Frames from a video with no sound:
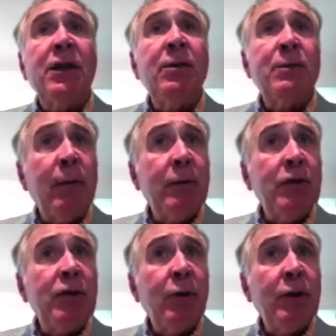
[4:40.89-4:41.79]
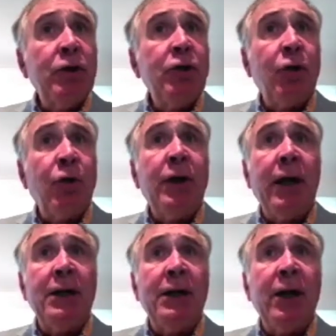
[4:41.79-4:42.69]
The study was published in the New England
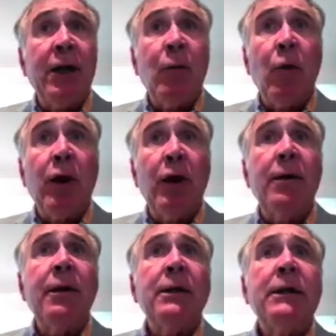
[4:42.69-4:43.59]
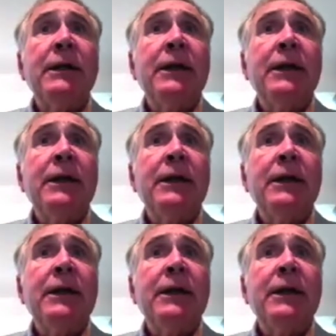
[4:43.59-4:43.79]
Journal in 1991,